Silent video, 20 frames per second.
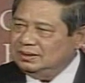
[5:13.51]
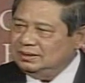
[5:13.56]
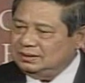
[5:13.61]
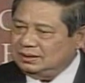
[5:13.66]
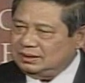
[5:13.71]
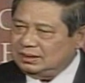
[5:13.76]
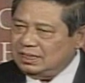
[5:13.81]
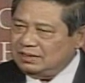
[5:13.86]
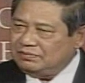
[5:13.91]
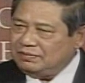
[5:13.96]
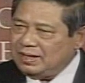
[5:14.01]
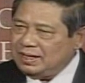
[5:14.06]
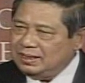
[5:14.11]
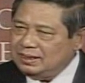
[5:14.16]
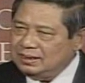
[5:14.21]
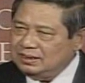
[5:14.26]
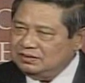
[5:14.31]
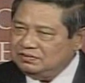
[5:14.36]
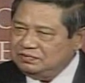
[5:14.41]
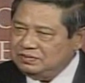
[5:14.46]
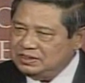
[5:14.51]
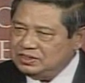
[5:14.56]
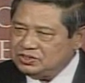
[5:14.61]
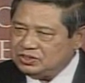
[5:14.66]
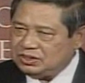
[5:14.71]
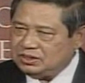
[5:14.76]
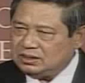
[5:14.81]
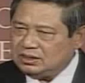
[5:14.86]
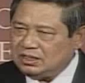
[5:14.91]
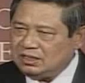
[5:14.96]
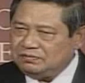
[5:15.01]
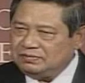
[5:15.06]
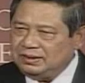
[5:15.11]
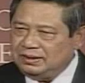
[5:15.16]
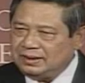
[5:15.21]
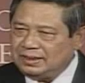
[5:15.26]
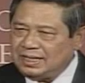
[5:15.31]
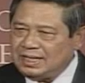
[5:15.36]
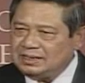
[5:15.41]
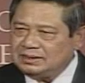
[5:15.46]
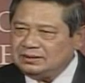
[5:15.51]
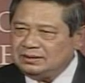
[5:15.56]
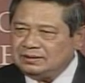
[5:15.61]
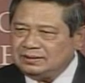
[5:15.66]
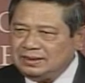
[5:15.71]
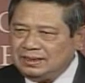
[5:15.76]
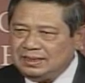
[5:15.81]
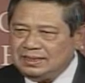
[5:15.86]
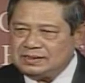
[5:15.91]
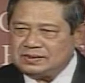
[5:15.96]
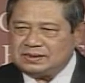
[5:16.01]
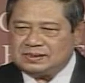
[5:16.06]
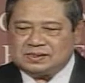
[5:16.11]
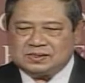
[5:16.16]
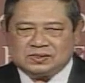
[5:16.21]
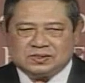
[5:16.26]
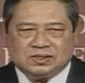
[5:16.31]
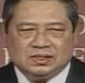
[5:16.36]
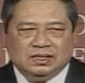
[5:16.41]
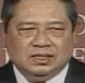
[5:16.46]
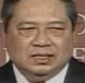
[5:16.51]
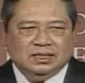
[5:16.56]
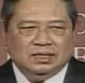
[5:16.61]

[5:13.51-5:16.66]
the defining feature of international relations